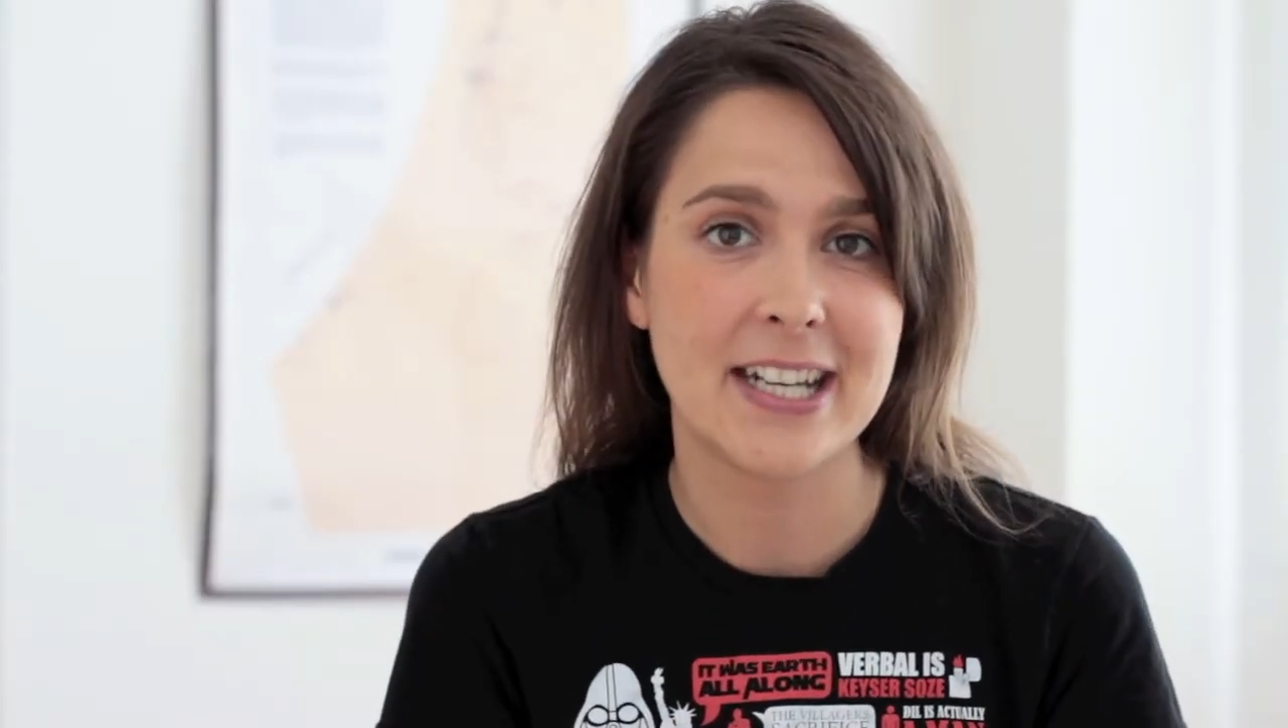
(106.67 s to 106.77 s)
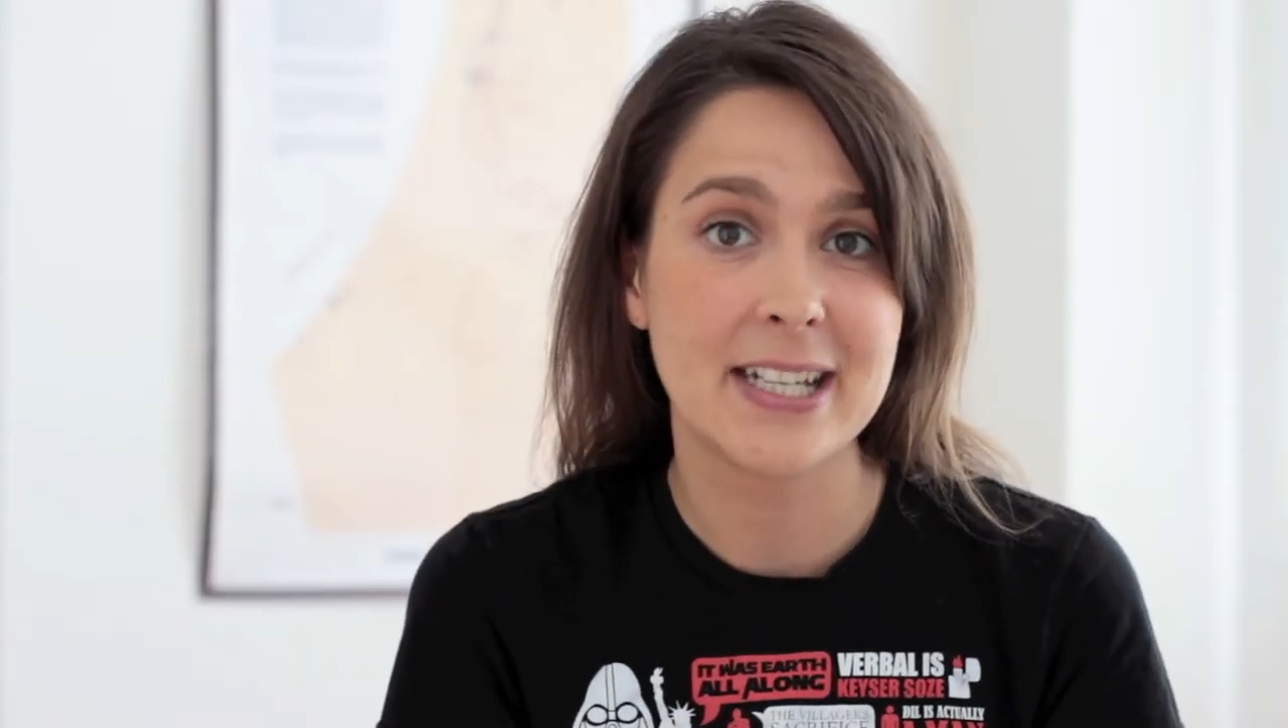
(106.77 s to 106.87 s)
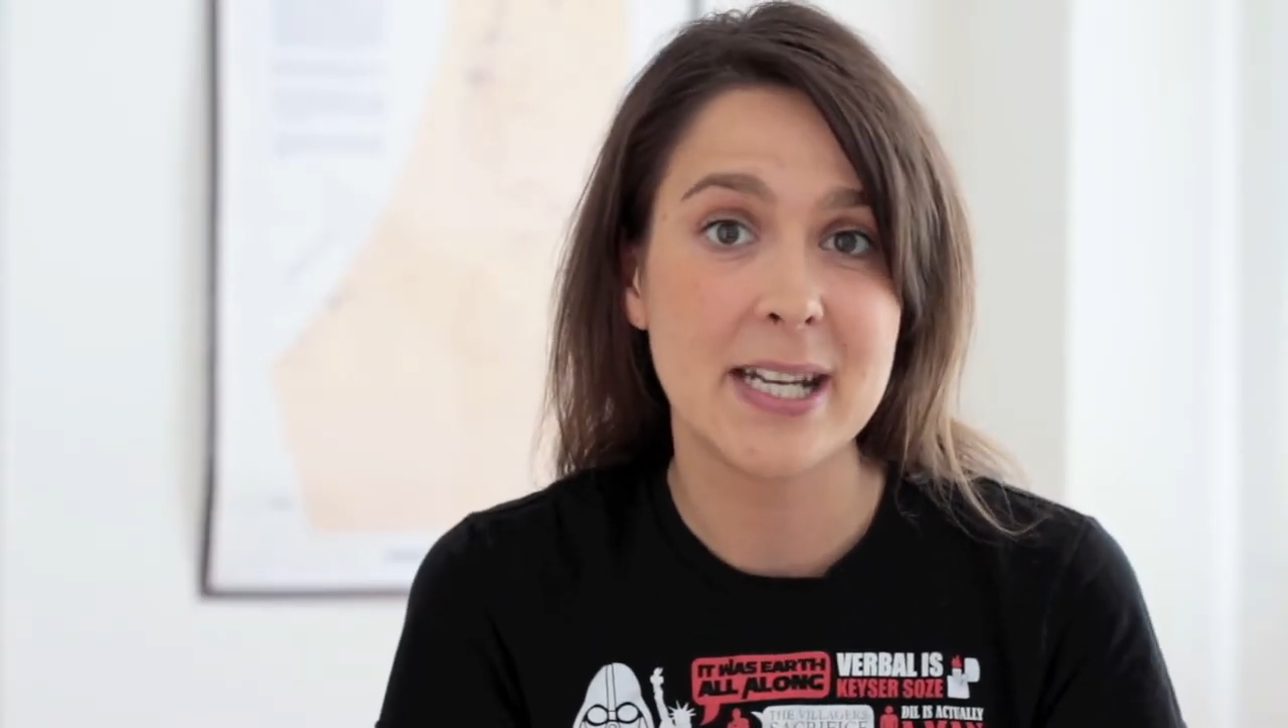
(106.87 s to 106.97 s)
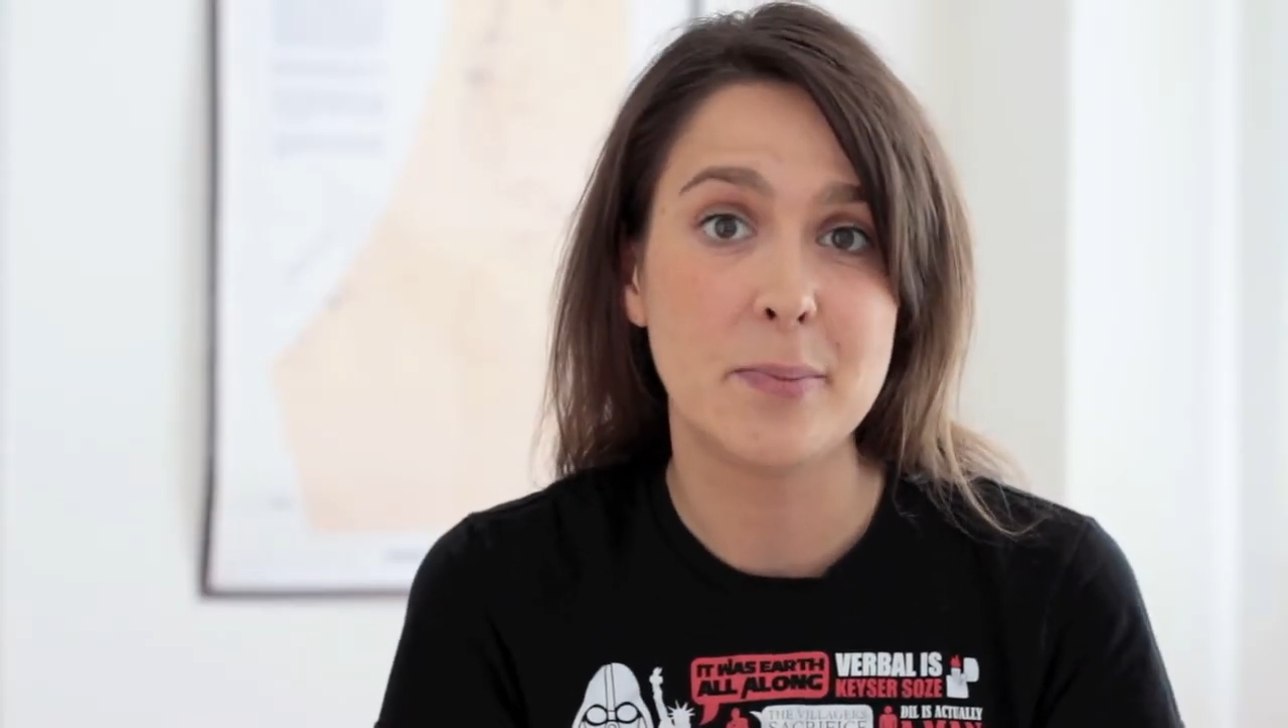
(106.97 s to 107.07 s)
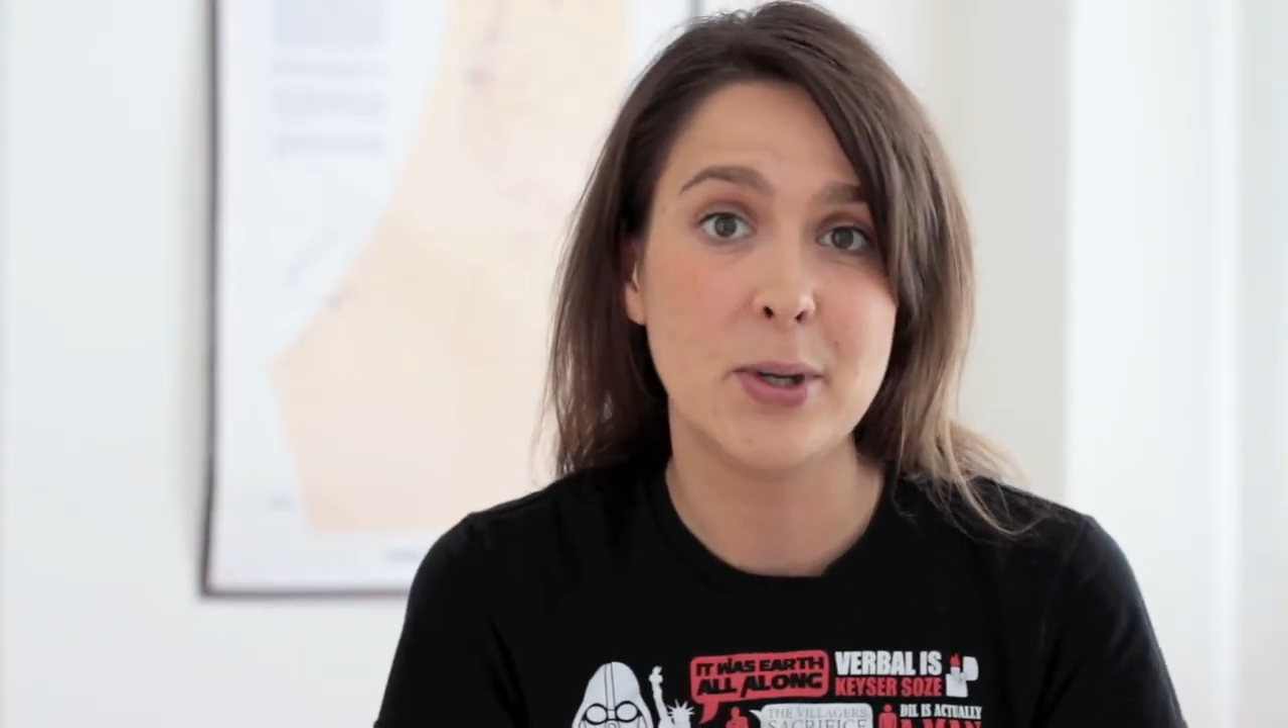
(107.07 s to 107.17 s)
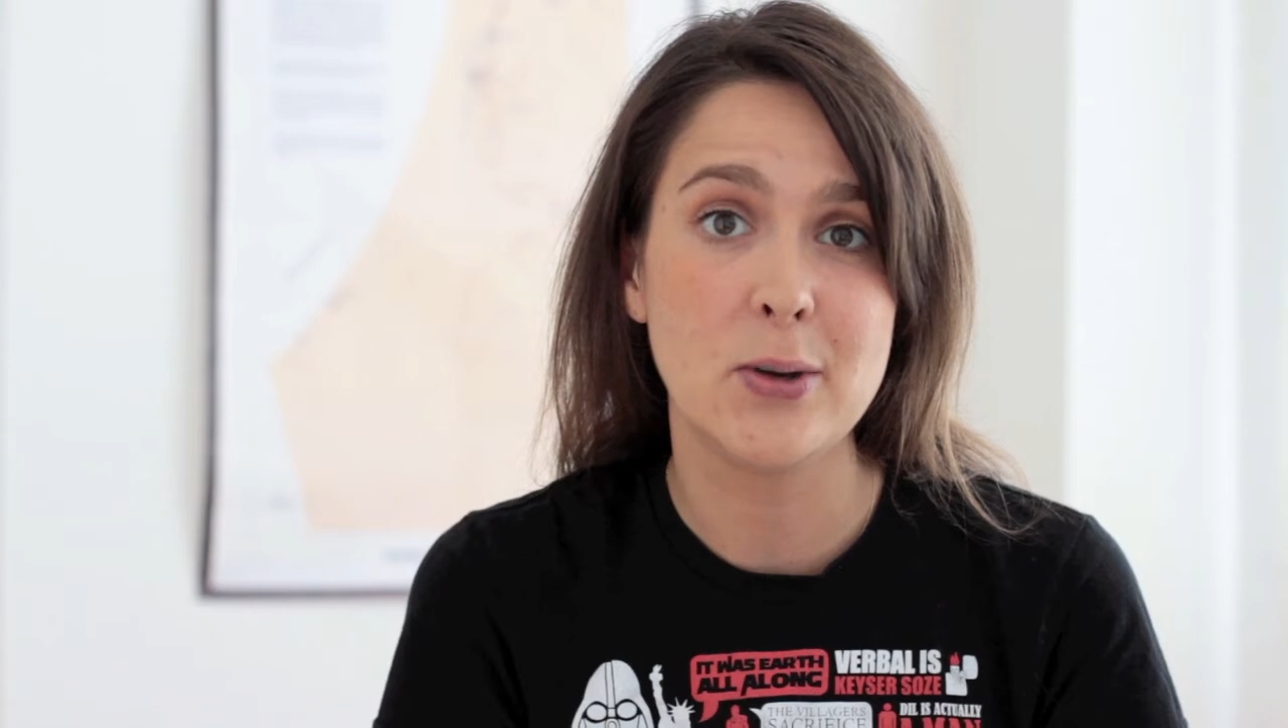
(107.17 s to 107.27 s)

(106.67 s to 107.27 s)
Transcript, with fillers: and Gnip,